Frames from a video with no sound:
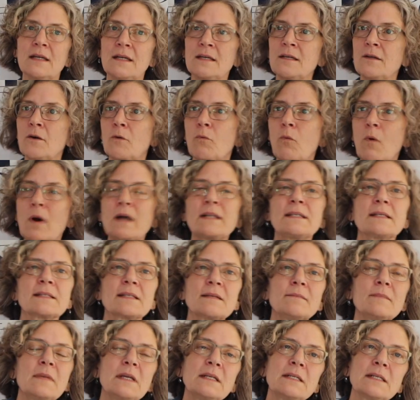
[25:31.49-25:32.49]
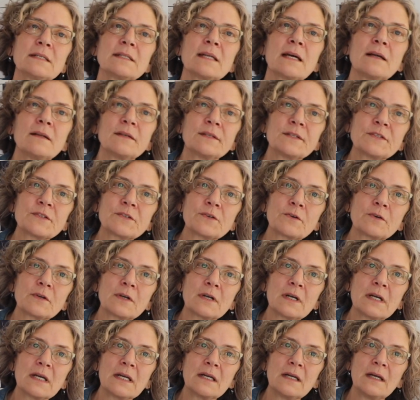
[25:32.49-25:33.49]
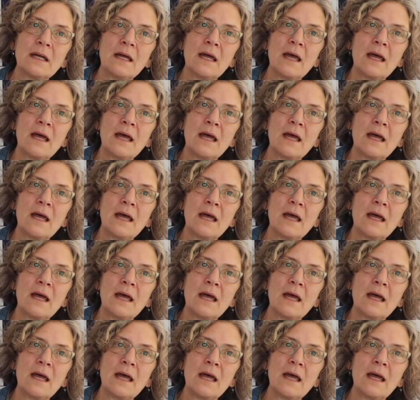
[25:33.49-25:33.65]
you know, what does it mean to tell a story?